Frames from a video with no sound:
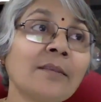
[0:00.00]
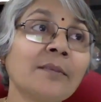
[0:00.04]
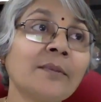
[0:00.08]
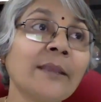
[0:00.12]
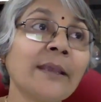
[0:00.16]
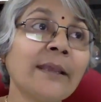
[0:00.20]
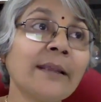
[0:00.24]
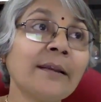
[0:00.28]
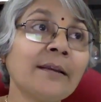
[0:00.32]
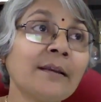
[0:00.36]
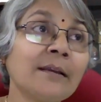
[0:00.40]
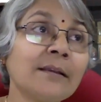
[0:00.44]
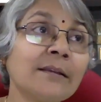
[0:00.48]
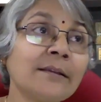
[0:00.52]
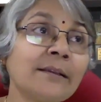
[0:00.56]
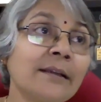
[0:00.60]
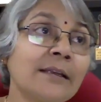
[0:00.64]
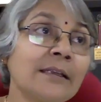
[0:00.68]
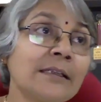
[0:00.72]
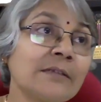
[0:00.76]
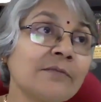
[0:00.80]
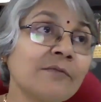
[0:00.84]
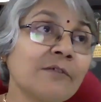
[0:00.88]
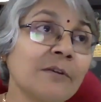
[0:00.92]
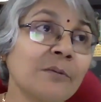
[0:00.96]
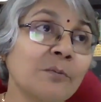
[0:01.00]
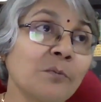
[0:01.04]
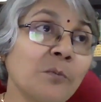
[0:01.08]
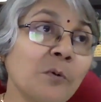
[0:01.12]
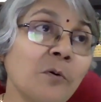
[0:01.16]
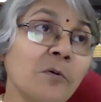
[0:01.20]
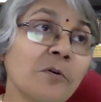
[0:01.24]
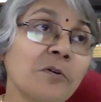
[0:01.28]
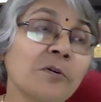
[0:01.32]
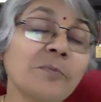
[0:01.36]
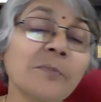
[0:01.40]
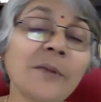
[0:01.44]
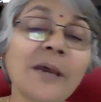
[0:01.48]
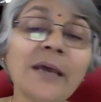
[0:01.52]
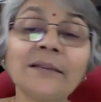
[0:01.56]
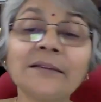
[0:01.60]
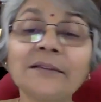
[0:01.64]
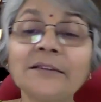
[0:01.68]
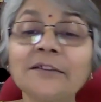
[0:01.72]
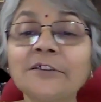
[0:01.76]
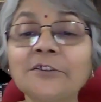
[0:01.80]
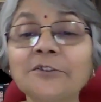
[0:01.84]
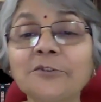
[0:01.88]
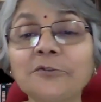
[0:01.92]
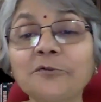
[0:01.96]
Then there is one more
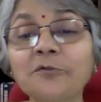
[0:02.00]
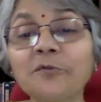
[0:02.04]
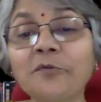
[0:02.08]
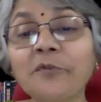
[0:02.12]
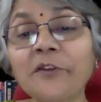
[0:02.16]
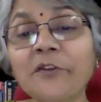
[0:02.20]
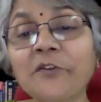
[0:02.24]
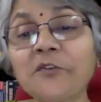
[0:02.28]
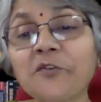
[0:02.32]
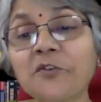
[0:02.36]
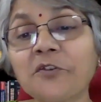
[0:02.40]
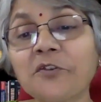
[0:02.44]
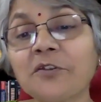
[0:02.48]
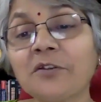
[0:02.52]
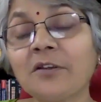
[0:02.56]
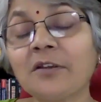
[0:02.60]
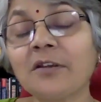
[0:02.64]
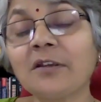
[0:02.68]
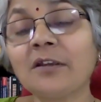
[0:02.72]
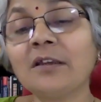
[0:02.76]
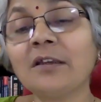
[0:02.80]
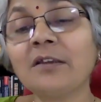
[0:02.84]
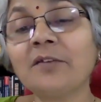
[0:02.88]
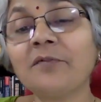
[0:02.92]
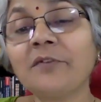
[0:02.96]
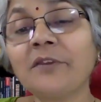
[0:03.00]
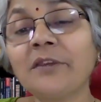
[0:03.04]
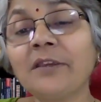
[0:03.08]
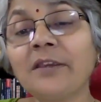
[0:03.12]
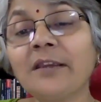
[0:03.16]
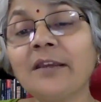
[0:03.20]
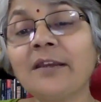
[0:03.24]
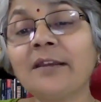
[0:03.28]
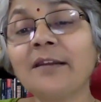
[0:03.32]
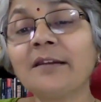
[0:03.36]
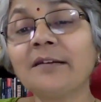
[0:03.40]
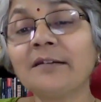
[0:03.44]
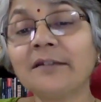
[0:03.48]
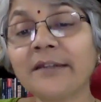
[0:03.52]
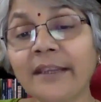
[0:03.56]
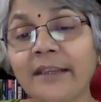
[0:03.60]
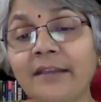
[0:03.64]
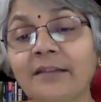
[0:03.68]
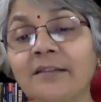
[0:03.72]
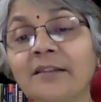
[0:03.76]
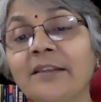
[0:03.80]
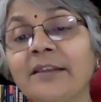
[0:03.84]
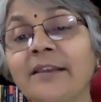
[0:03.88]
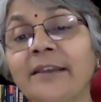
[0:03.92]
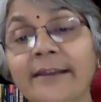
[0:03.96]
method through which we can
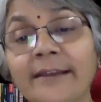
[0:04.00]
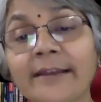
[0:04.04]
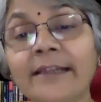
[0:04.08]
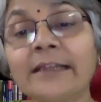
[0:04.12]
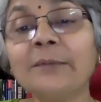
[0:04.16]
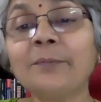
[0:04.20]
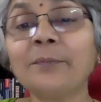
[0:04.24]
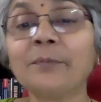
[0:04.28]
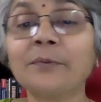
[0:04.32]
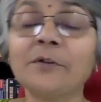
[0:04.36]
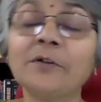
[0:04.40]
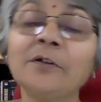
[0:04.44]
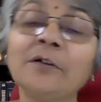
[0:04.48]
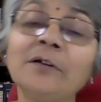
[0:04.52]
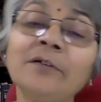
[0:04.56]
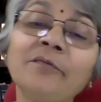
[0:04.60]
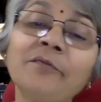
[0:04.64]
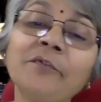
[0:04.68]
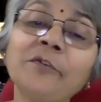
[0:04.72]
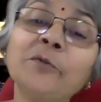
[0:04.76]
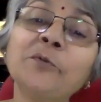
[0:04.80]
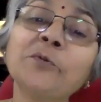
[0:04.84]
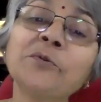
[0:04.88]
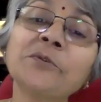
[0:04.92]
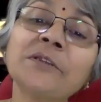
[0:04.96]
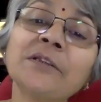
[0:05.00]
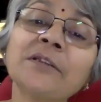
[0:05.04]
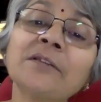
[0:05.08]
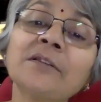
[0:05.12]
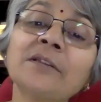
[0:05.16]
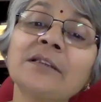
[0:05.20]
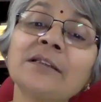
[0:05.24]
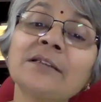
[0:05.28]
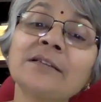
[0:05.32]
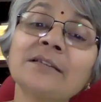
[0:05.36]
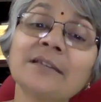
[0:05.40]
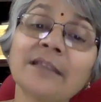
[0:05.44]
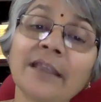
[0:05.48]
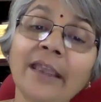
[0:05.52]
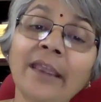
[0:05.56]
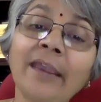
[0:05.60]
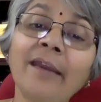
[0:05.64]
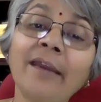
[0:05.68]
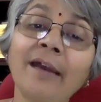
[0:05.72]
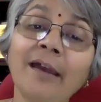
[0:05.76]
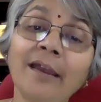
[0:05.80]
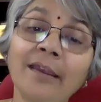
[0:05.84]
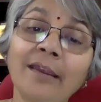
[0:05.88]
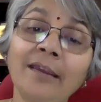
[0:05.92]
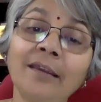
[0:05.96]
take the help of using this
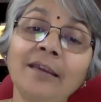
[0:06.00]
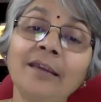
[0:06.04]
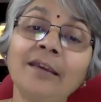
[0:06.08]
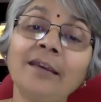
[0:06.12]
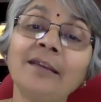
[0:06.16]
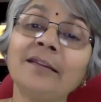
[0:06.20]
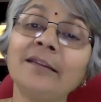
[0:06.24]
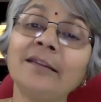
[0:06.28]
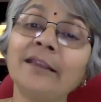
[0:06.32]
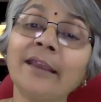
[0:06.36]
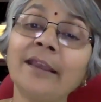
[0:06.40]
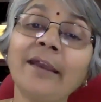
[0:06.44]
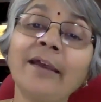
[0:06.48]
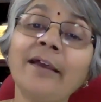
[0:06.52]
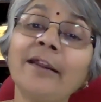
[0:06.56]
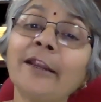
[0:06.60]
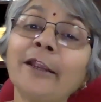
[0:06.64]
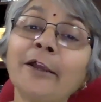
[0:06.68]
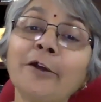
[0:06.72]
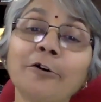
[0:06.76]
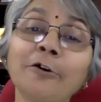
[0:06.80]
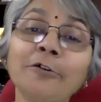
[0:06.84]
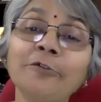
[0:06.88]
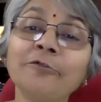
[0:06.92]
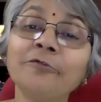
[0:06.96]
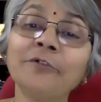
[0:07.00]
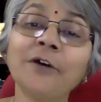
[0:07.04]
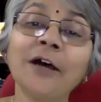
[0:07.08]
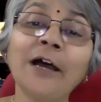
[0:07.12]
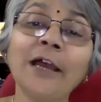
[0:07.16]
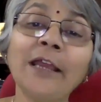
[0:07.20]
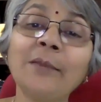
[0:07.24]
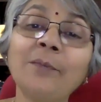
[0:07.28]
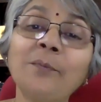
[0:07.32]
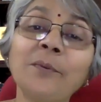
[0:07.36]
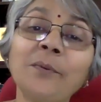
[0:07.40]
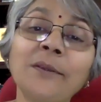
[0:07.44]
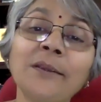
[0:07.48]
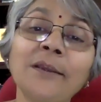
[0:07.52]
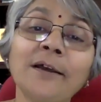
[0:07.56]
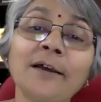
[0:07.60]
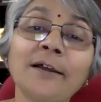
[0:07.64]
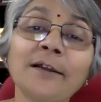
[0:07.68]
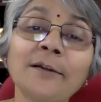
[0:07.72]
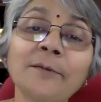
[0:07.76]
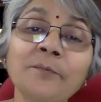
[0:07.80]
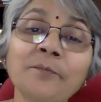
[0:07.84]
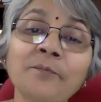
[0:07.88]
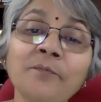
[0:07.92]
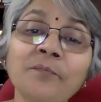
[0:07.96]
AI in the area of
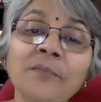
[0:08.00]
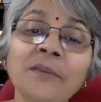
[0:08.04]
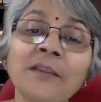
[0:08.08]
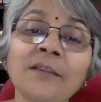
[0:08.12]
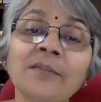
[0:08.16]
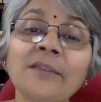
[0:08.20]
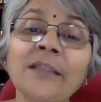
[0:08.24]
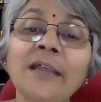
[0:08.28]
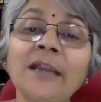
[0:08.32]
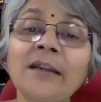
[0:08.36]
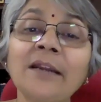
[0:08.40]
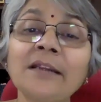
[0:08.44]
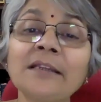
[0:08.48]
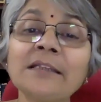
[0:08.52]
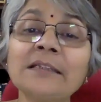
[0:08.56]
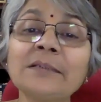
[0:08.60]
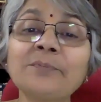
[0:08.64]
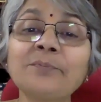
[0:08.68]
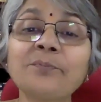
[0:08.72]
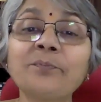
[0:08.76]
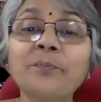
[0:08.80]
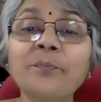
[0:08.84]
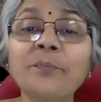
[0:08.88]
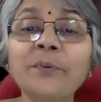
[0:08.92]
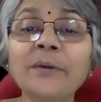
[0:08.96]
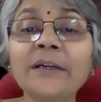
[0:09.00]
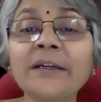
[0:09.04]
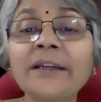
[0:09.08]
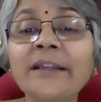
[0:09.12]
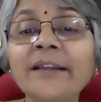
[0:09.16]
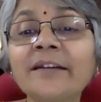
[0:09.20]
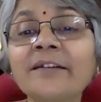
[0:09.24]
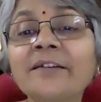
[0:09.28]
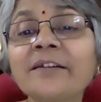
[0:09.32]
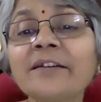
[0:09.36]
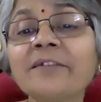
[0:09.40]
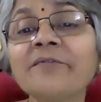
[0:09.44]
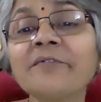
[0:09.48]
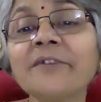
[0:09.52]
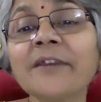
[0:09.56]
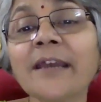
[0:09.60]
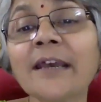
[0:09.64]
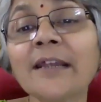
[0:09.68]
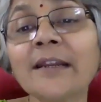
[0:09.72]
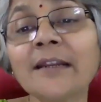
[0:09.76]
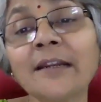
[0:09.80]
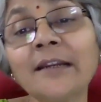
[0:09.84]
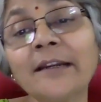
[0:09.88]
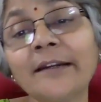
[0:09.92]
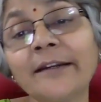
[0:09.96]
IPR, that is predictive
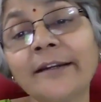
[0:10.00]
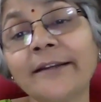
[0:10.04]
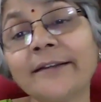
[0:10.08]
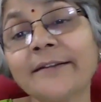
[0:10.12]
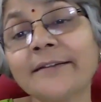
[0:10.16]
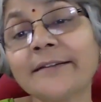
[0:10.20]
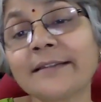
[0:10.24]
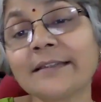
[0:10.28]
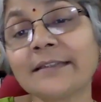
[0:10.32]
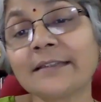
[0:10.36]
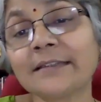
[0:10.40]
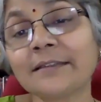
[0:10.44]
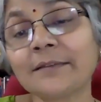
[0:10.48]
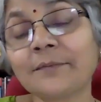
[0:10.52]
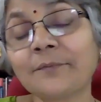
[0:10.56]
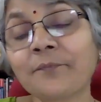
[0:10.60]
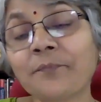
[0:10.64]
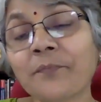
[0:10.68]
analytics.